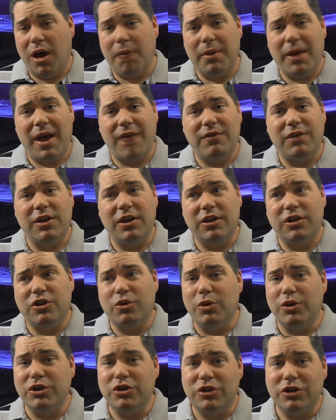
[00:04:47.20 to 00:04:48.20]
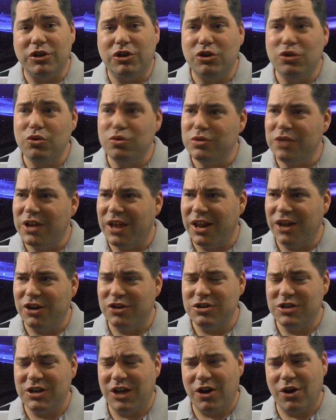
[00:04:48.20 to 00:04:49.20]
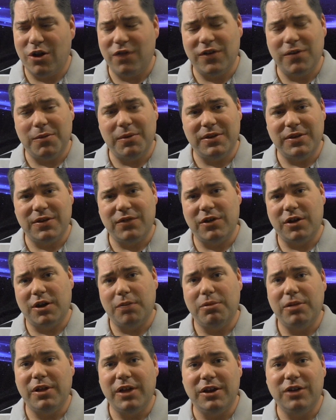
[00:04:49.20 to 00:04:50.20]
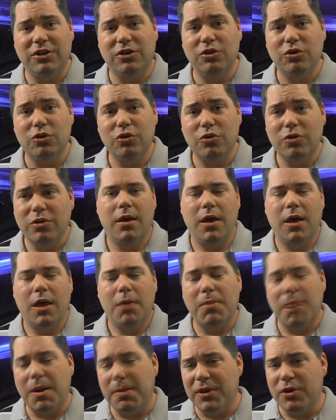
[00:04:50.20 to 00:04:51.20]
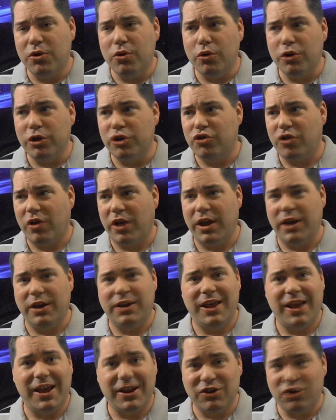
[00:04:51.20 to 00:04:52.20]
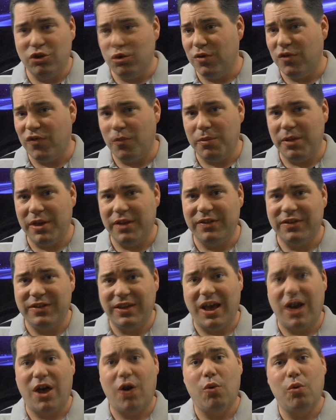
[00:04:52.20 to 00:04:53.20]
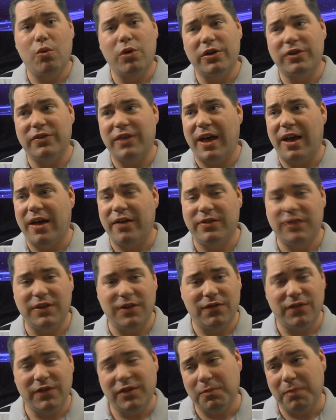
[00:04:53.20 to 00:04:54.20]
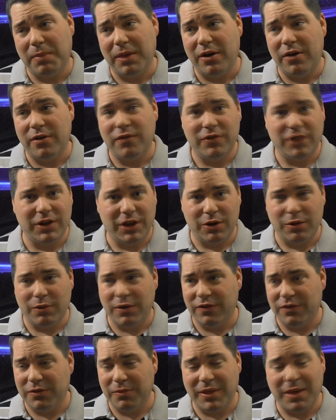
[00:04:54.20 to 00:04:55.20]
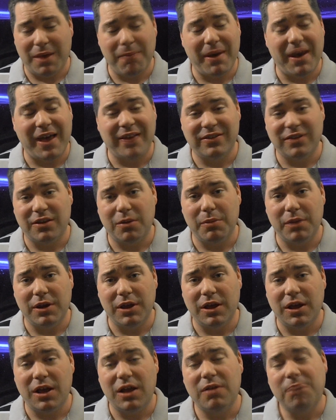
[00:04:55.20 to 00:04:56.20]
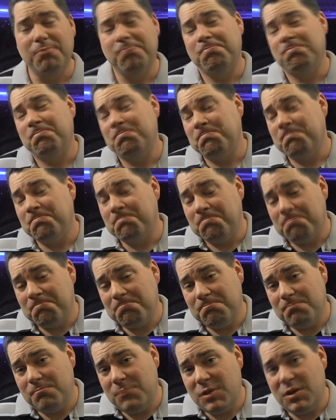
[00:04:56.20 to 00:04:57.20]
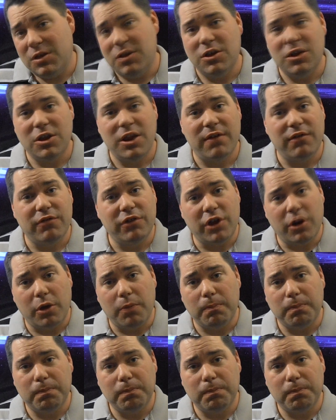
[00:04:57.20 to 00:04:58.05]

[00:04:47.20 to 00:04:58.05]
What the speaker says: Having Torrential 2 is kind of interesting. I don't know if anybody's ever going to play 2. It might be cool to try and tech 2 of them in, see how it works out, see if it's better for getting rid of some of that mass summoning. You never know.